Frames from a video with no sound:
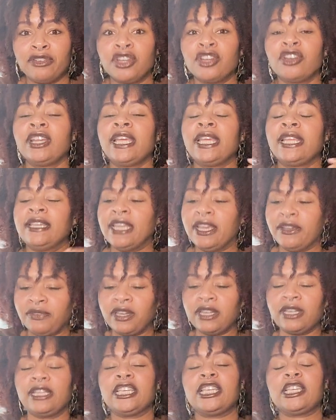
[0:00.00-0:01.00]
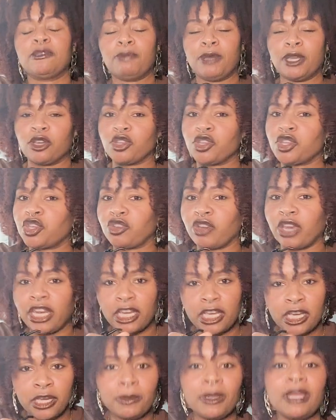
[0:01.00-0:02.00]
It definitely smells straight up
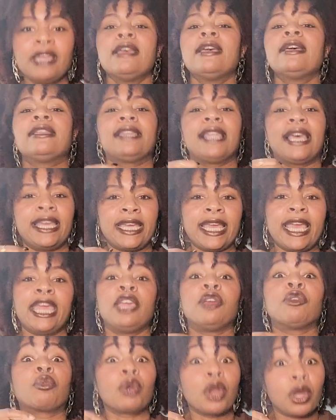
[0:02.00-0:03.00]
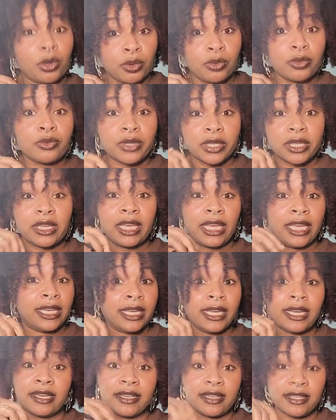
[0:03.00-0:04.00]
like a rose. It
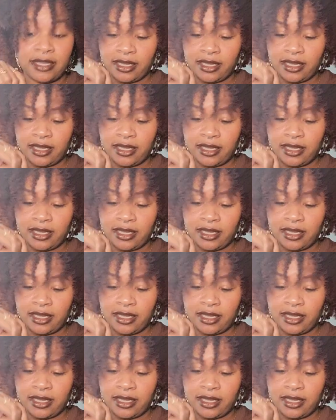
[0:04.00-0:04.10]
does.